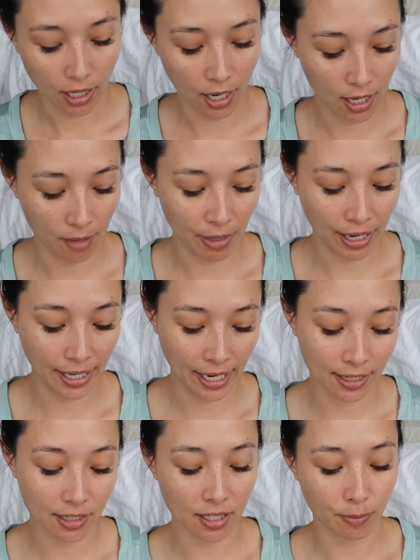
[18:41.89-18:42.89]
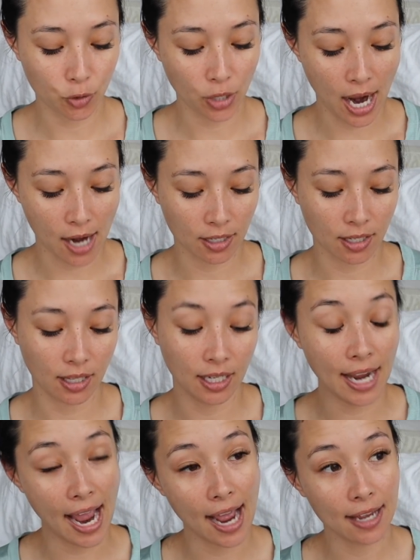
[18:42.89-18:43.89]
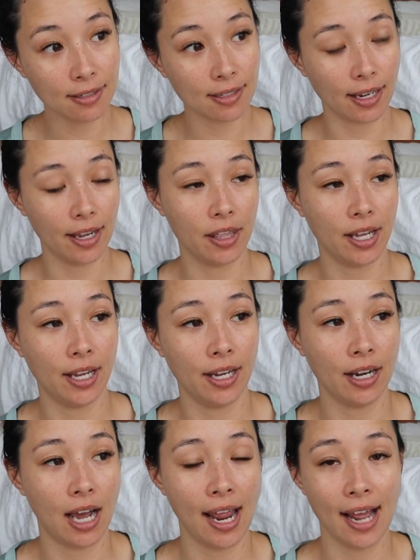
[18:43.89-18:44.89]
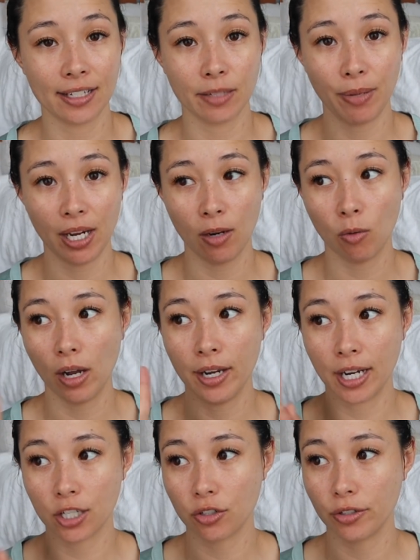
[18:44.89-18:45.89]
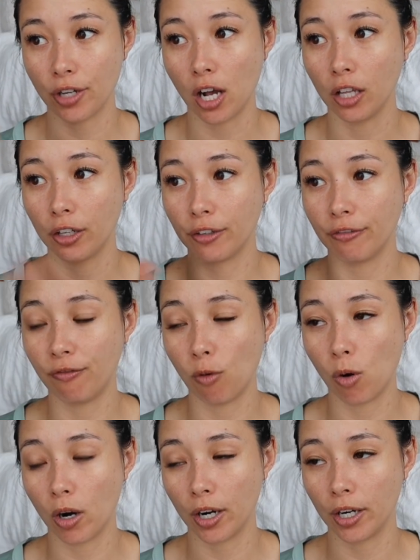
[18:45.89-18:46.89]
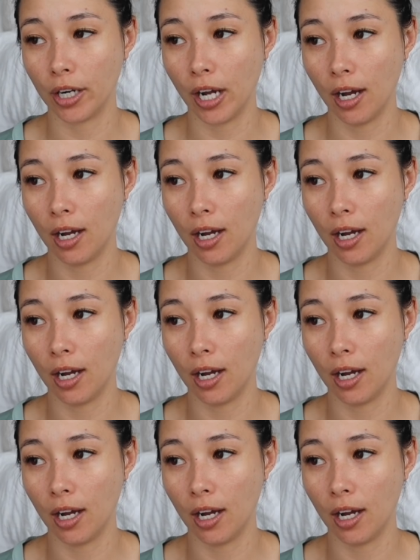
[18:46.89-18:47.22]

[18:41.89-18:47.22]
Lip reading: Again, subtract the gas, and then I had to pay an extra $1 for